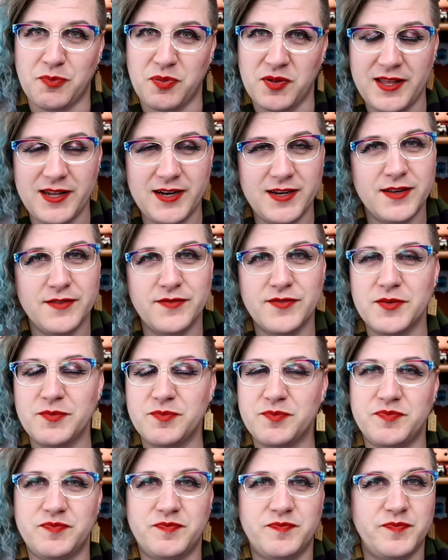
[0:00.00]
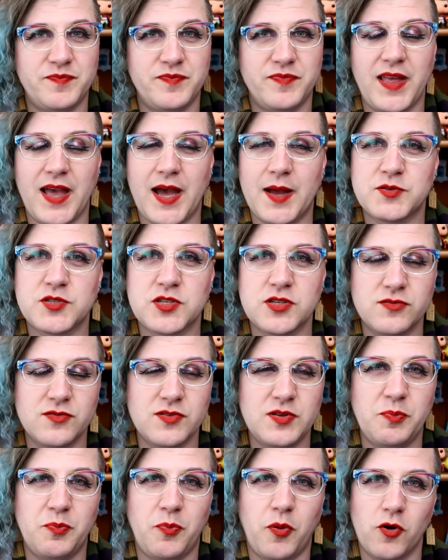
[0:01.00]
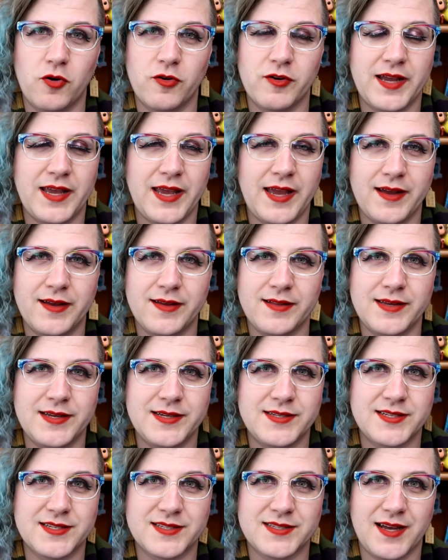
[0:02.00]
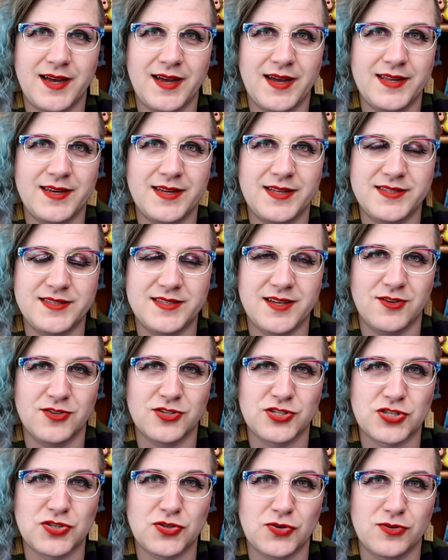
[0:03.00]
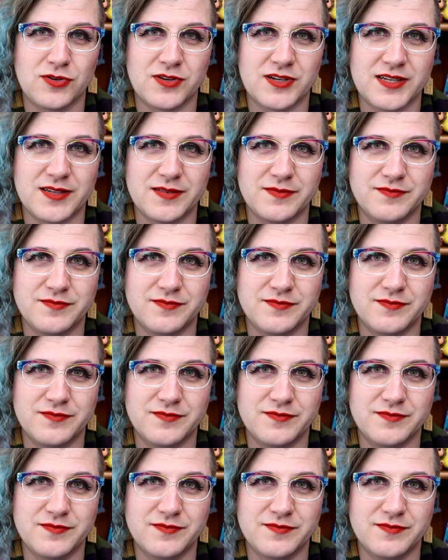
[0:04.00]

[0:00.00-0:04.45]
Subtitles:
Planet of the absolutely boring alien design and dull story.